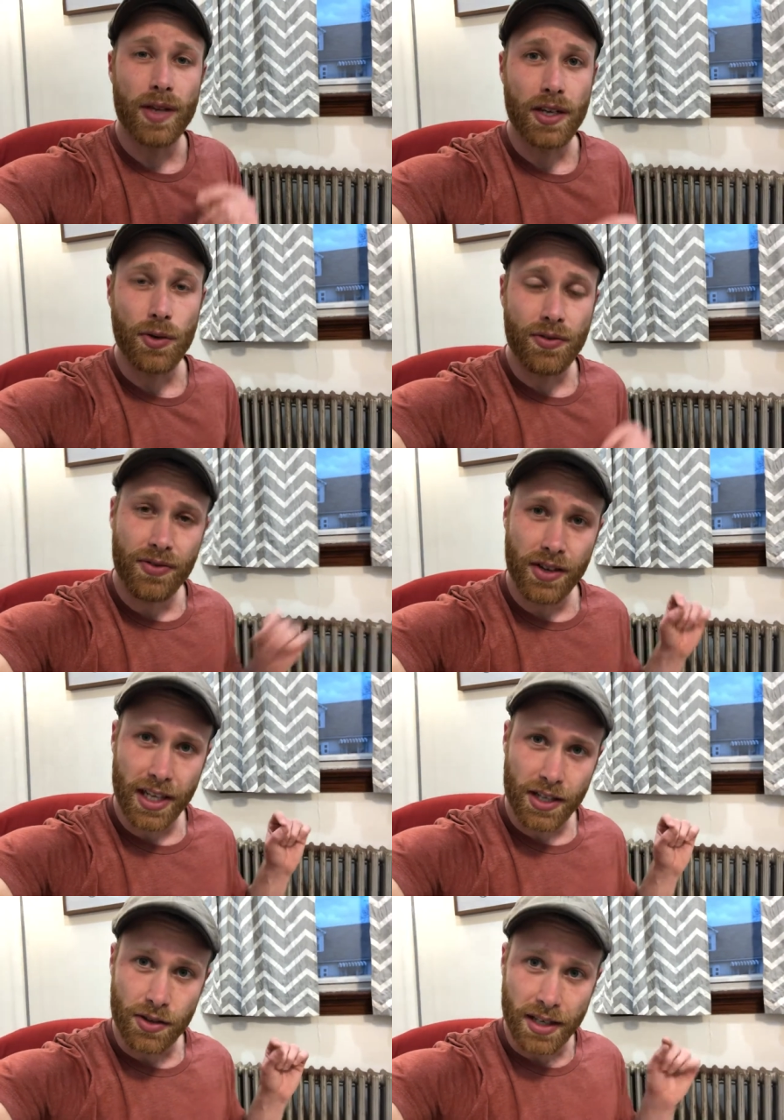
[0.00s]
that you feel
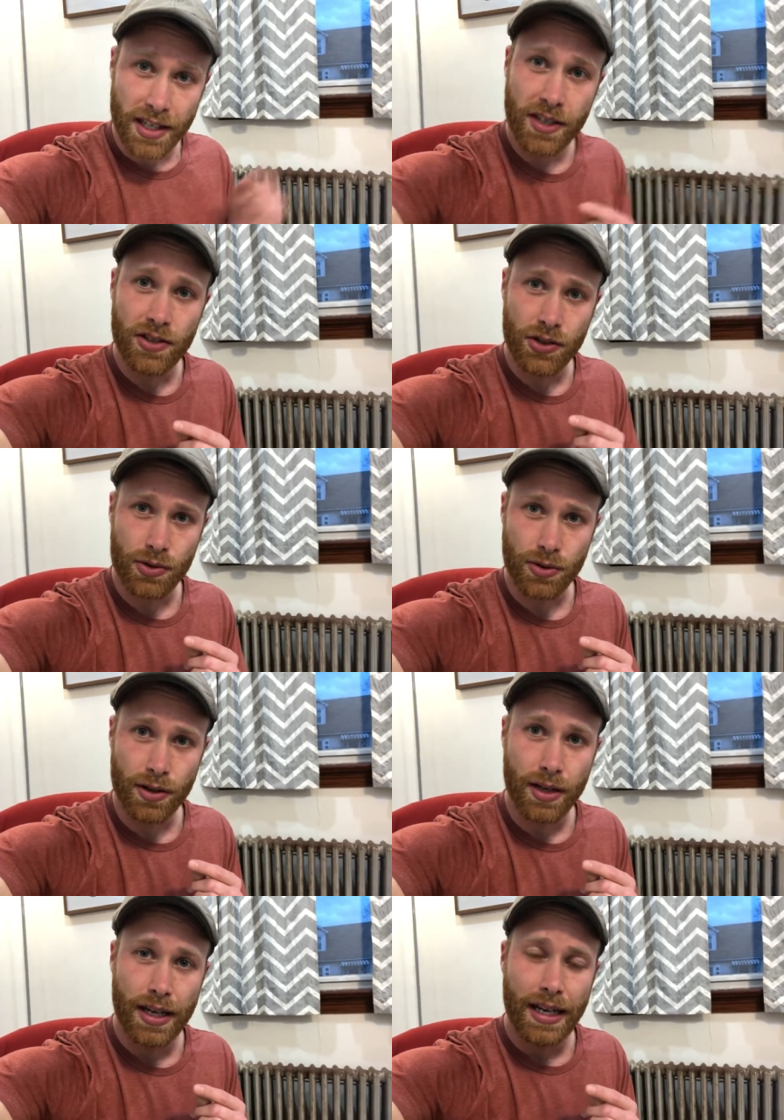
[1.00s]
like you need
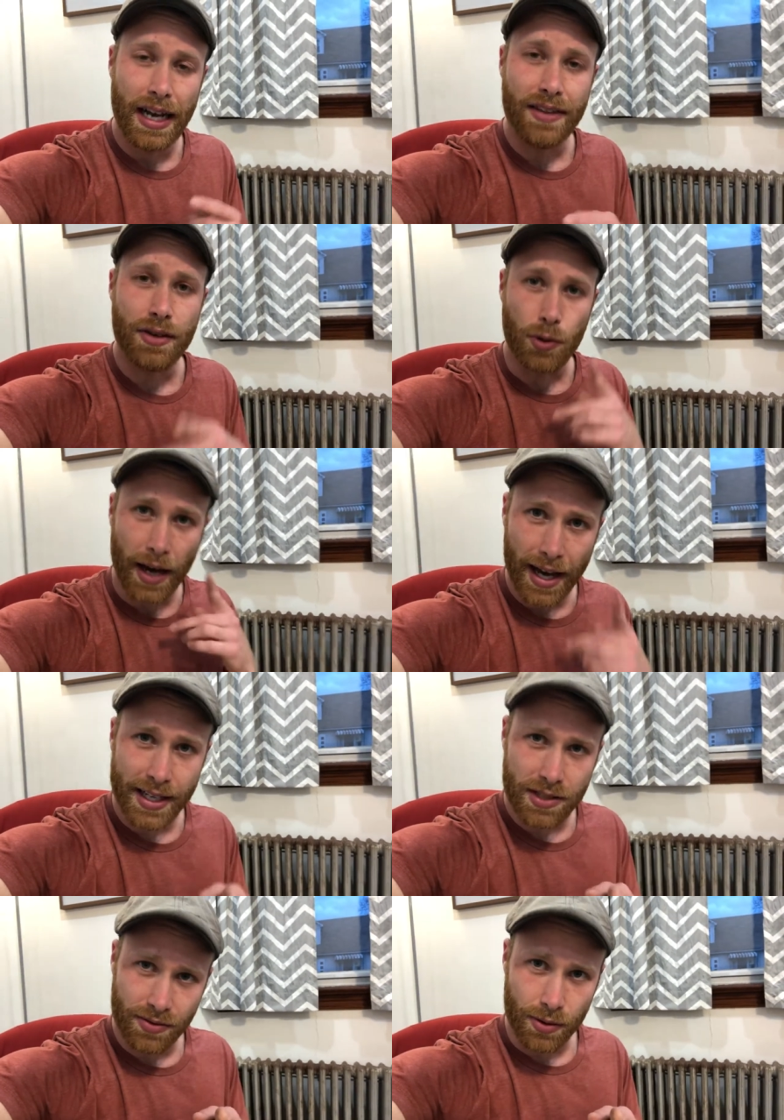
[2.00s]
control and then you
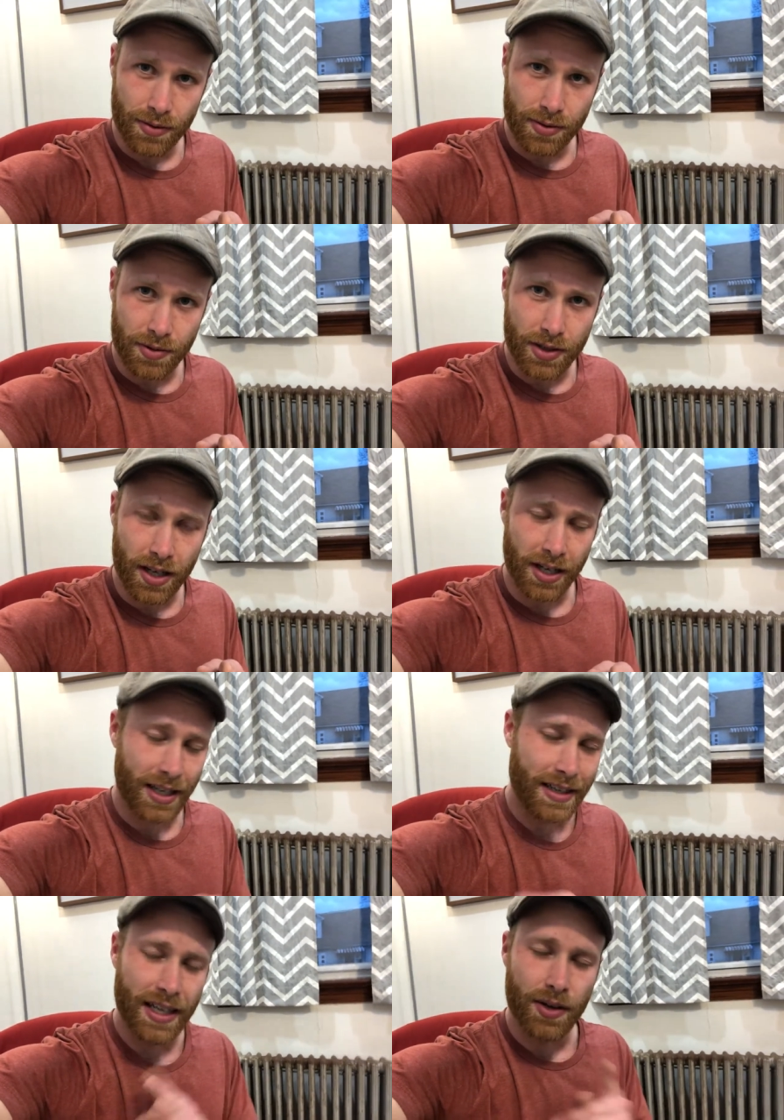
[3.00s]
ask for it from your dog
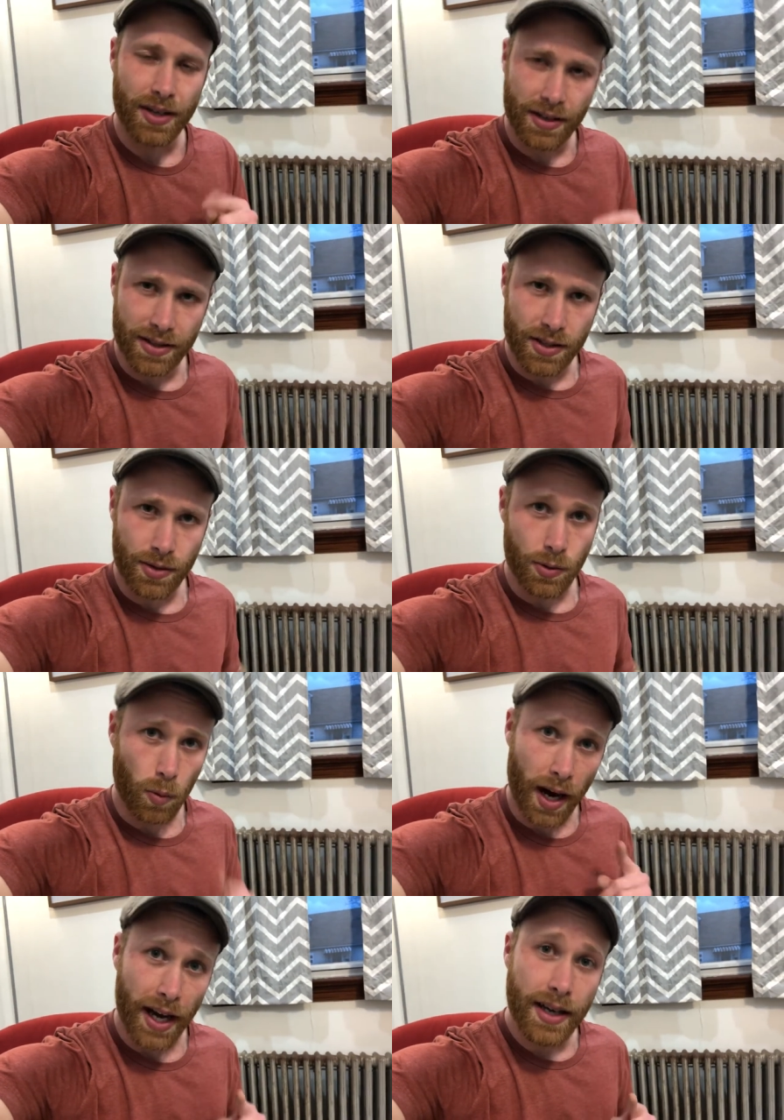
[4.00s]
and they don't give it to you.
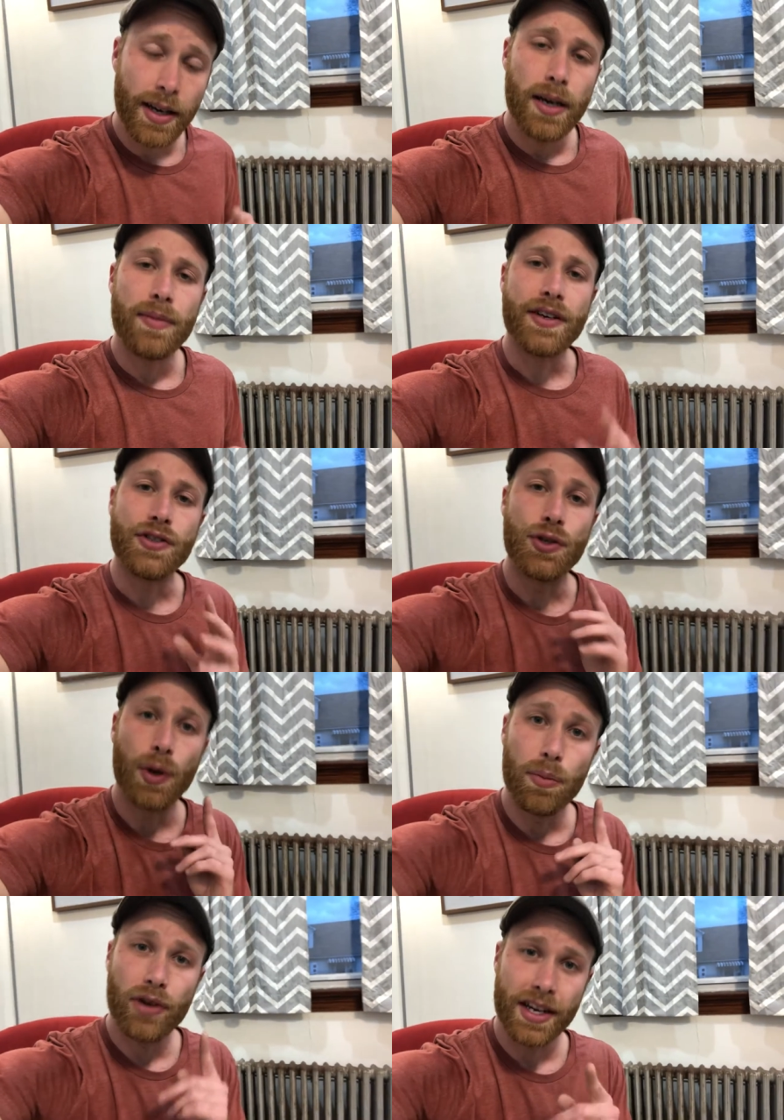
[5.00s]
Why? Because you
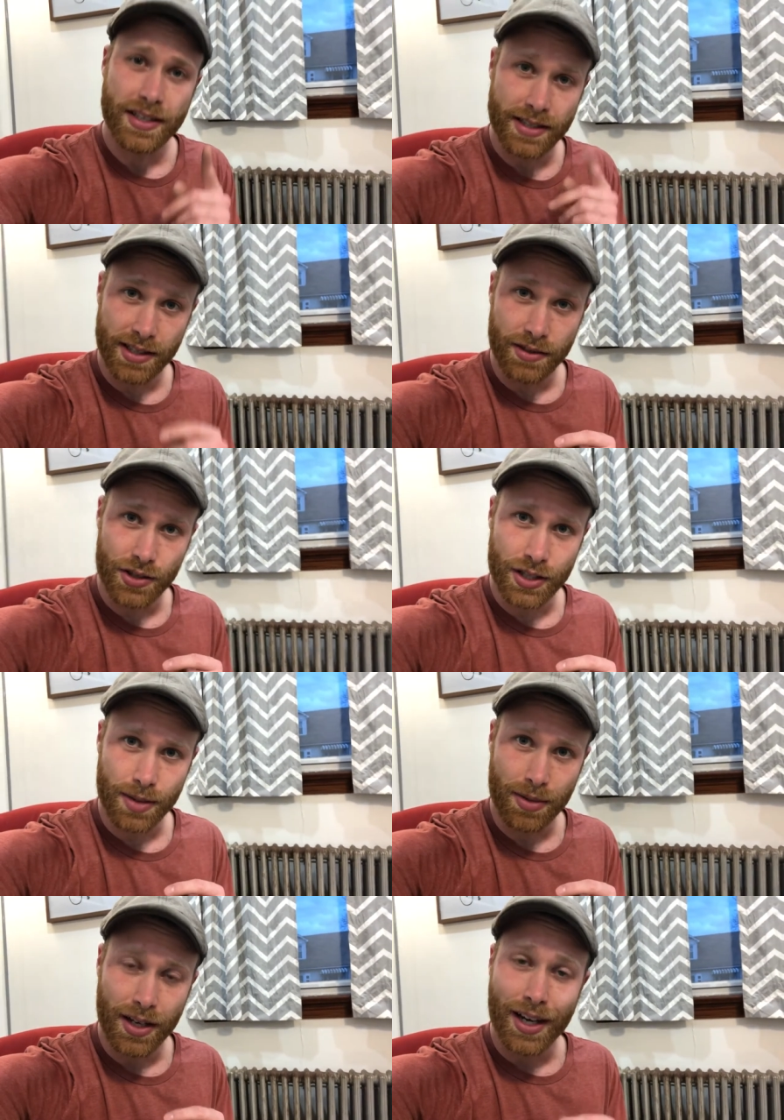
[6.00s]
don't practice
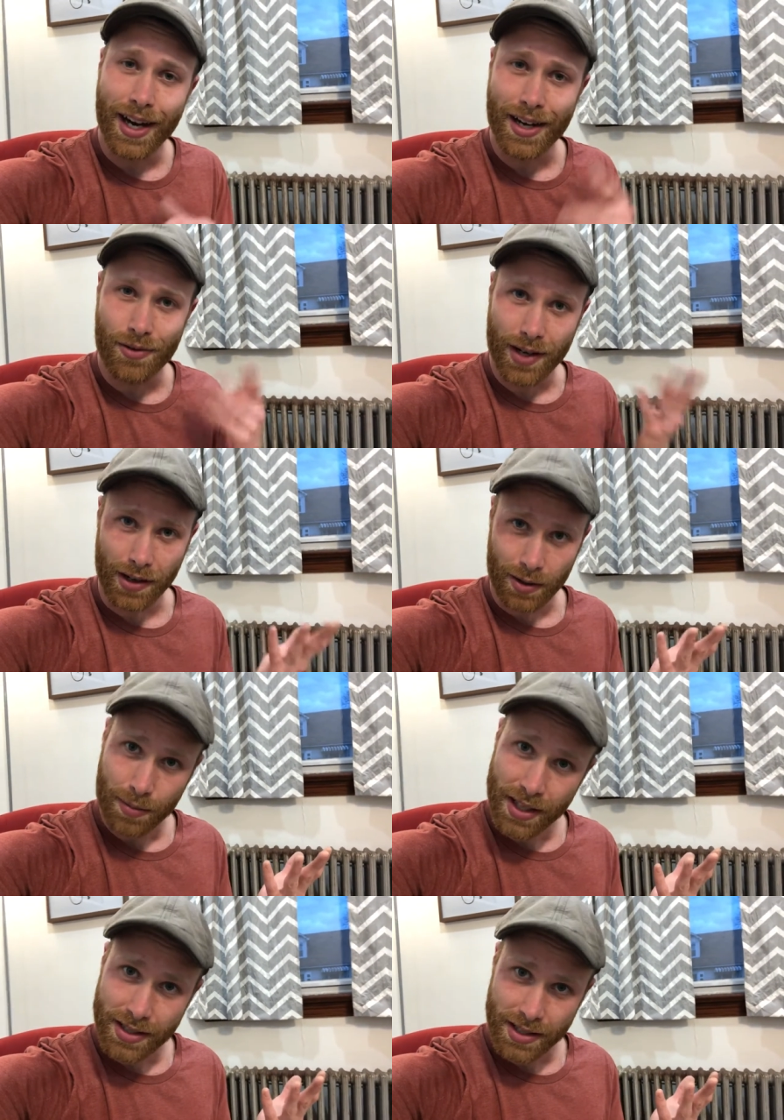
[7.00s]
leadership on a regular
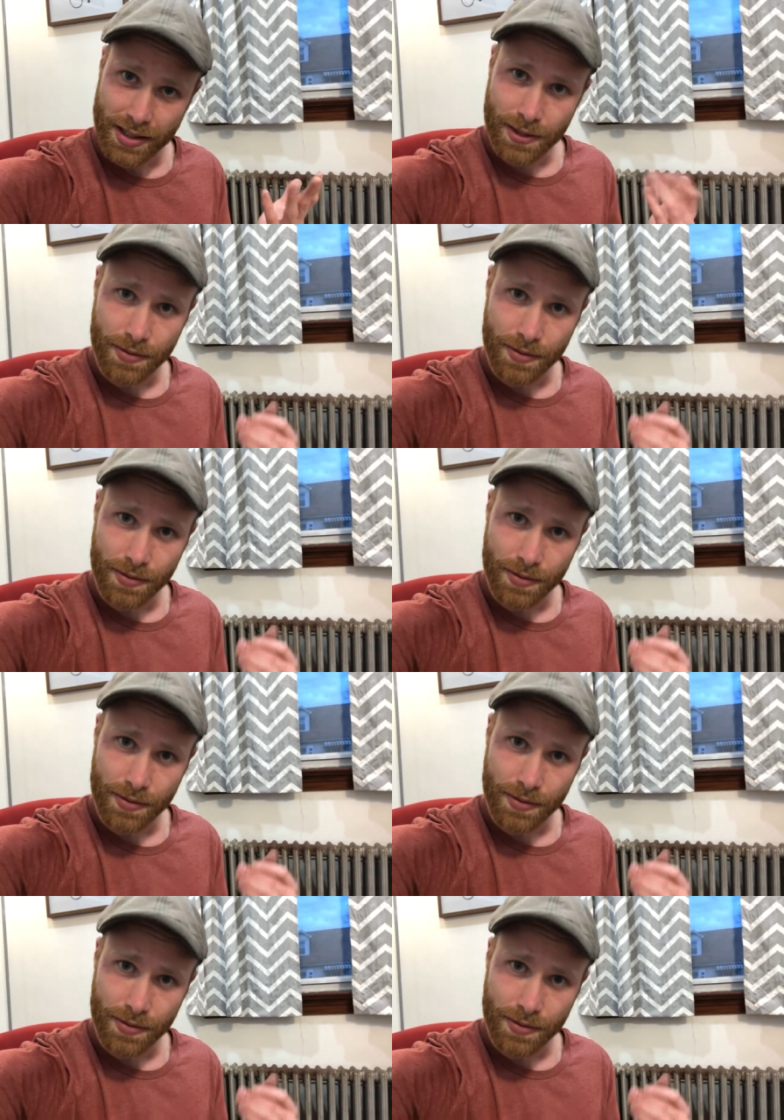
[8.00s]
basis.